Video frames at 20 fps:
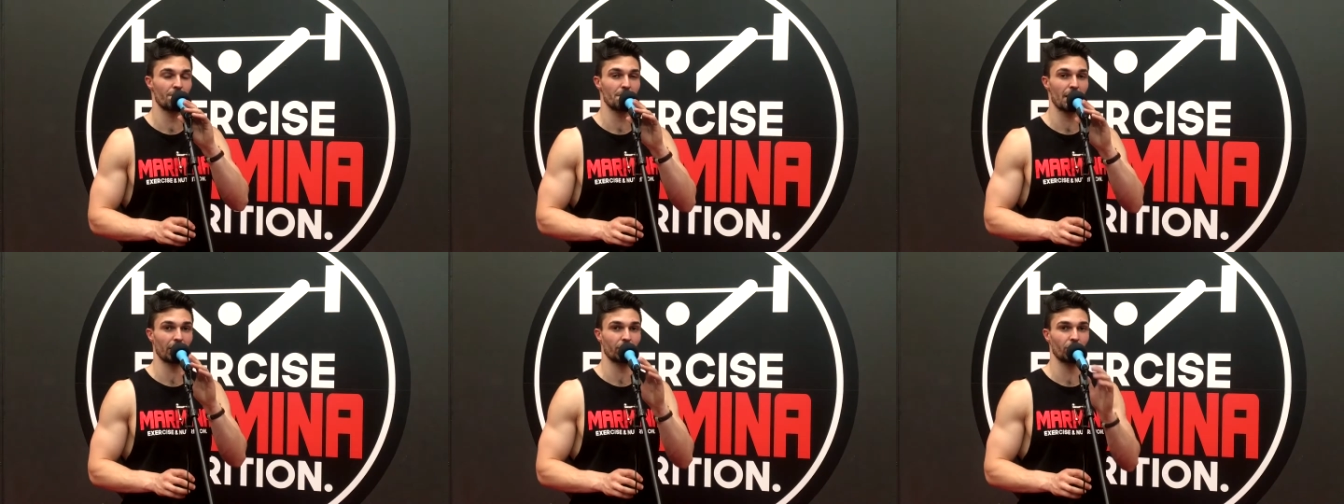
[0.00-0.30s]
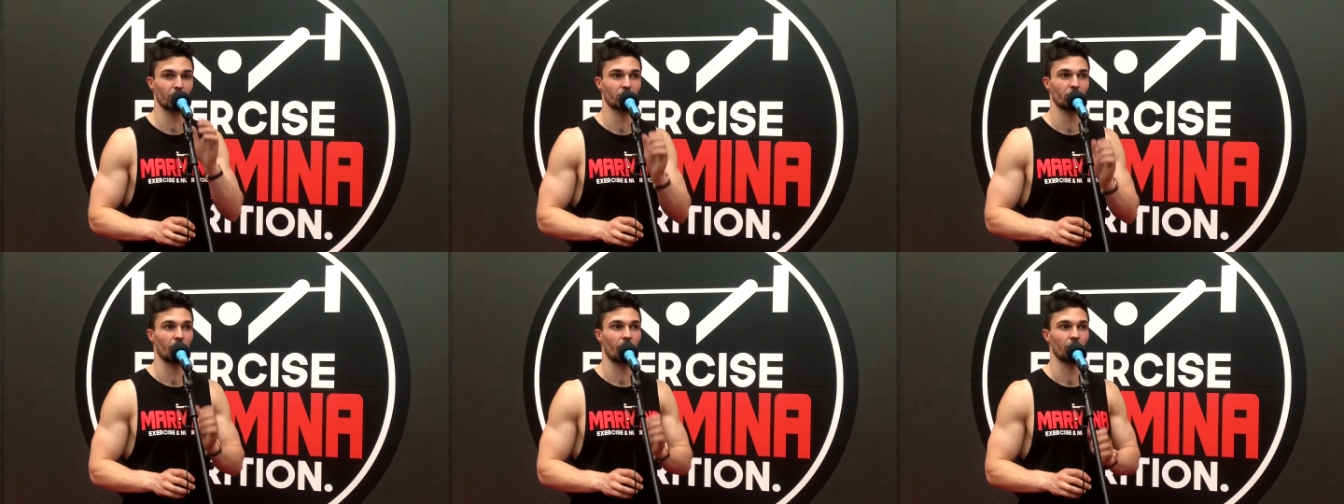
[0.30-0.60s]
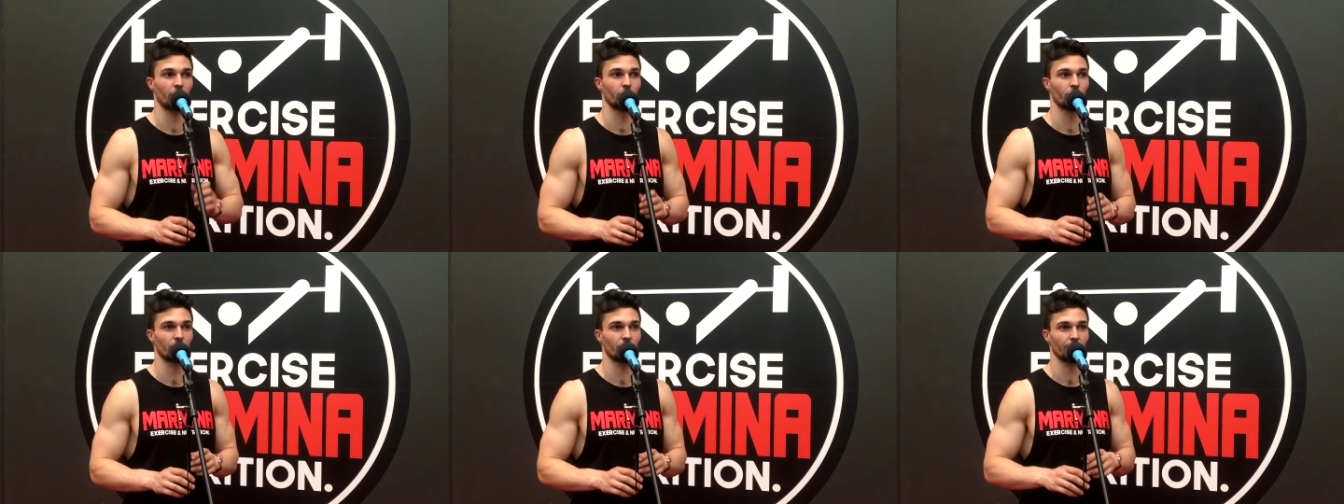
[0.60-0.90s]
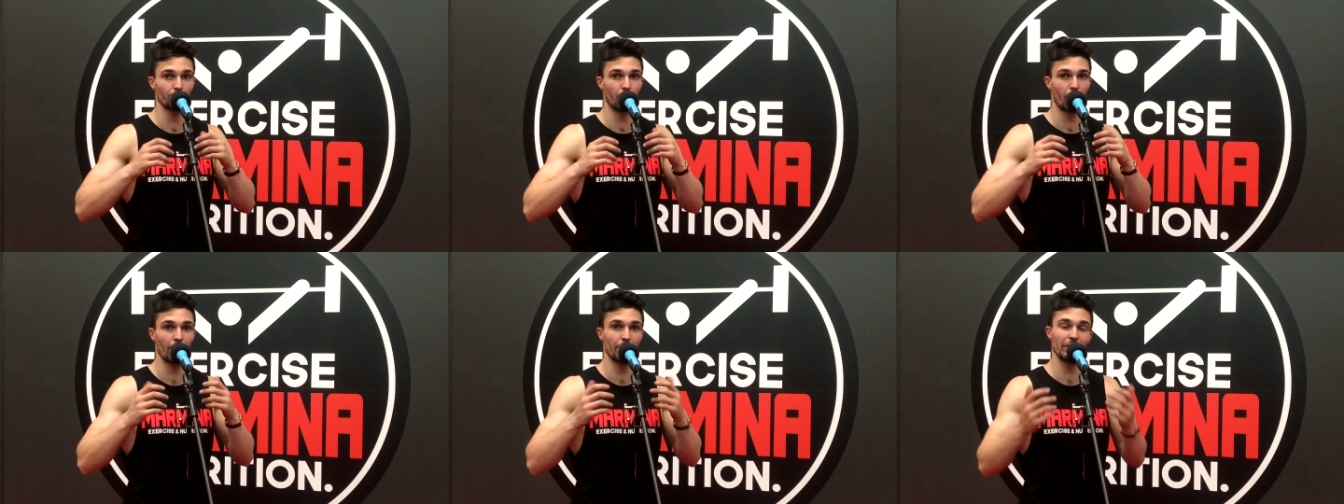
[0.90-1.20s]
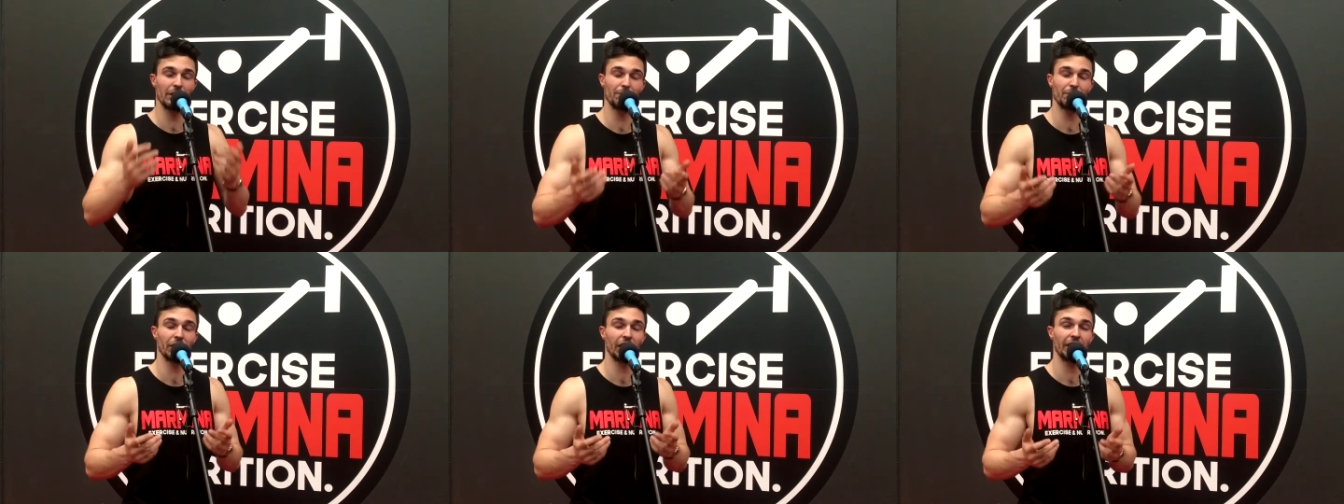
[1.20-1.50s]
and macro cycles by
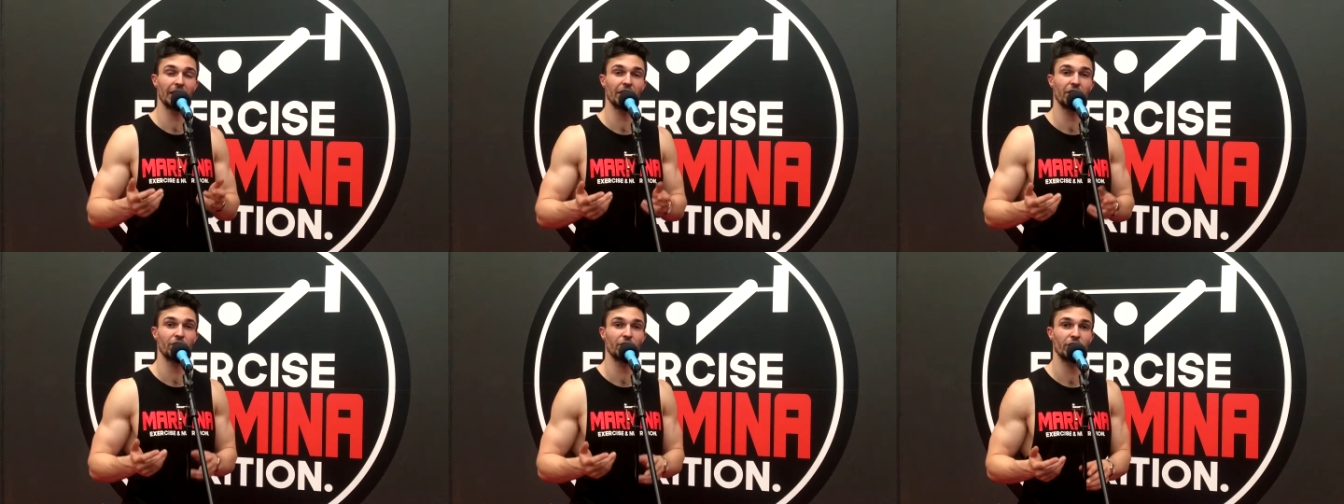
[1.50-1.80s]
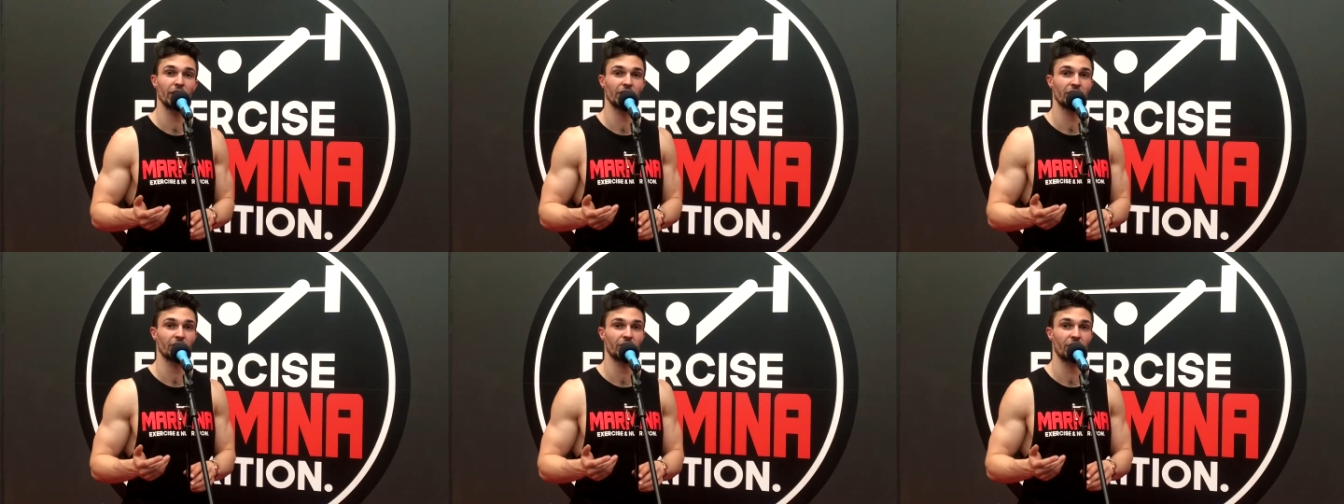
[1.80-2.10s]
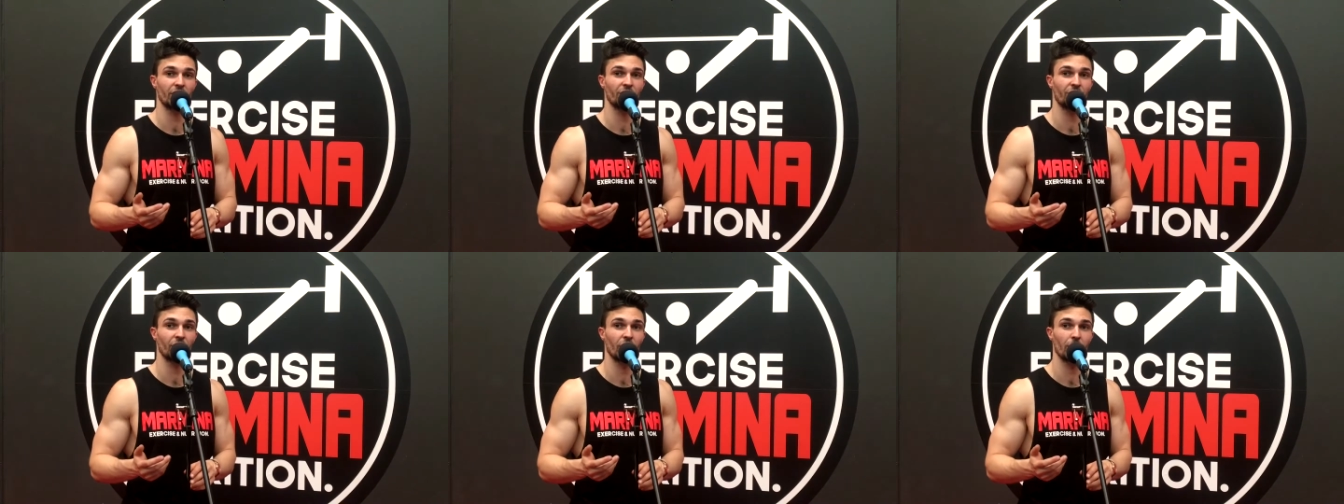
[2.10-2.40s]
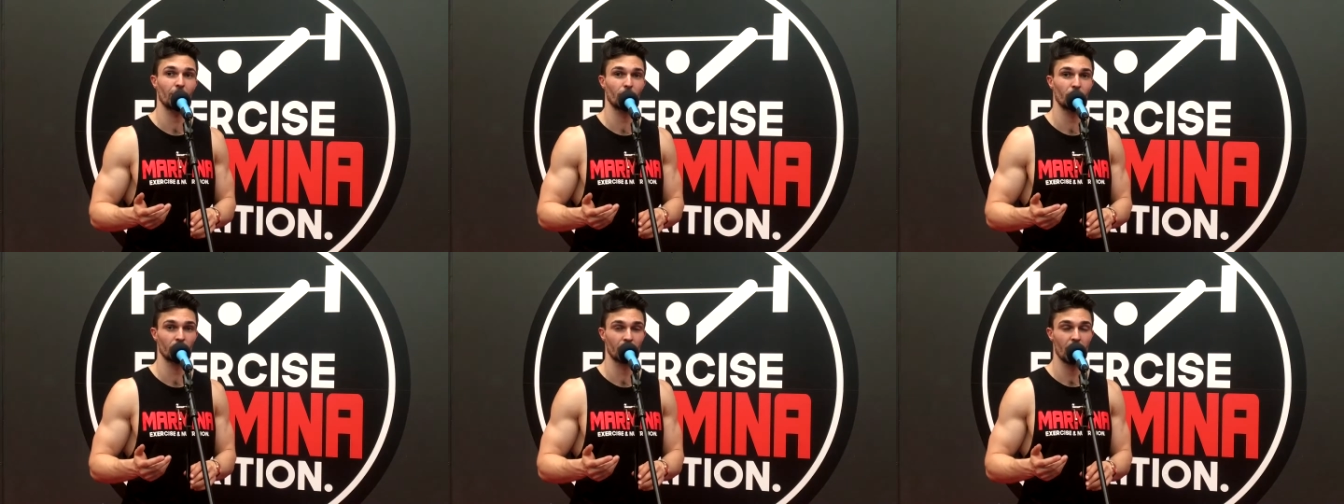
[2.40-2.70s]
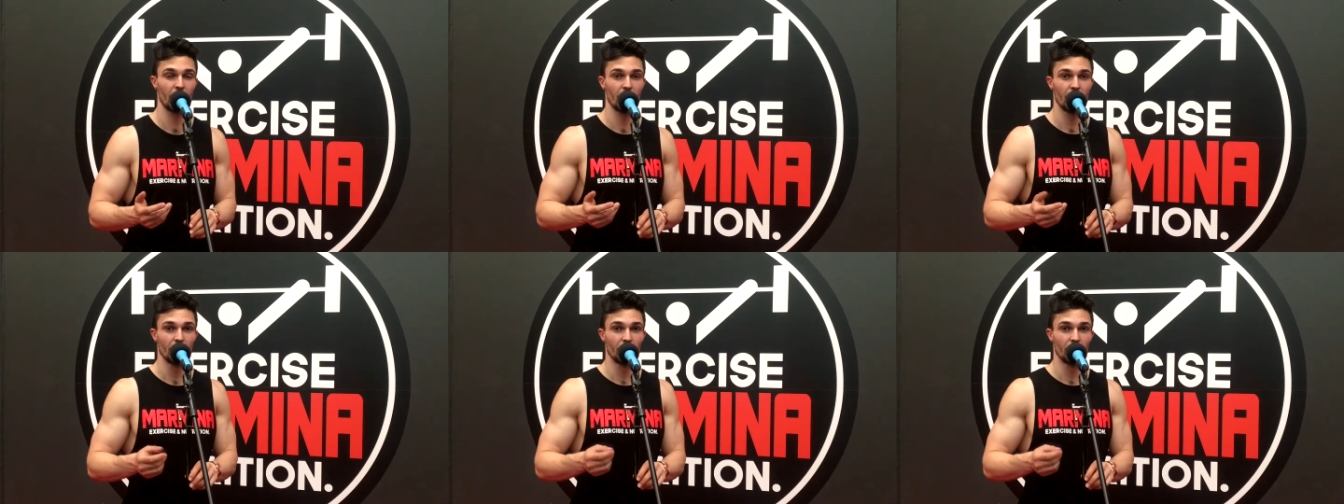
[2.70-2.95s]
manipulating acute exercise variables